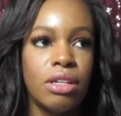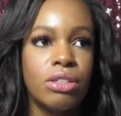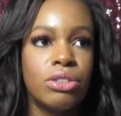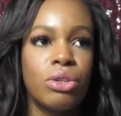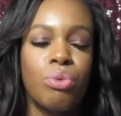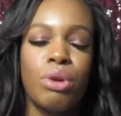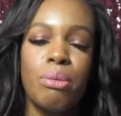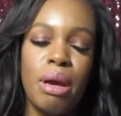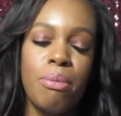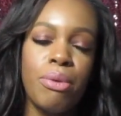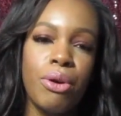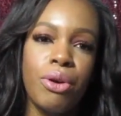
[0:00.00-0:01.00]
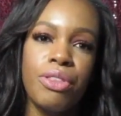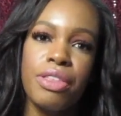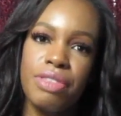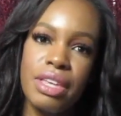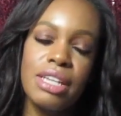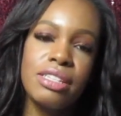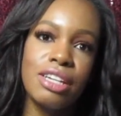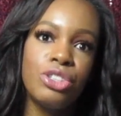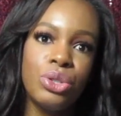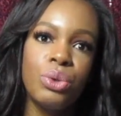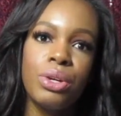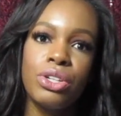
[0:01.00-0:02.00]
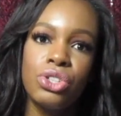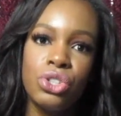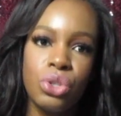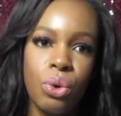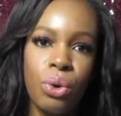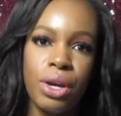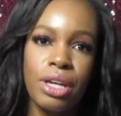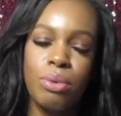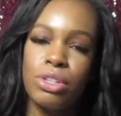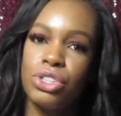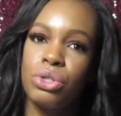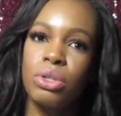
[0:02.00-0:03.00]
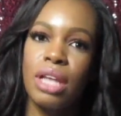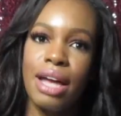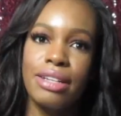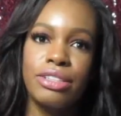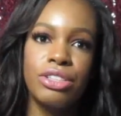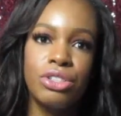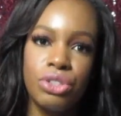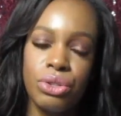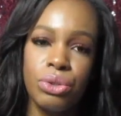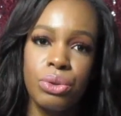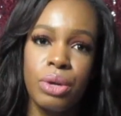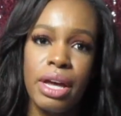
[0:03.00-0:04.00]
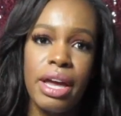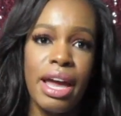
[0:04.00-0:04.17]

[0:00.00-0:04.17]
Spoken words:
So remember the things that you enjoyed, what you like to do.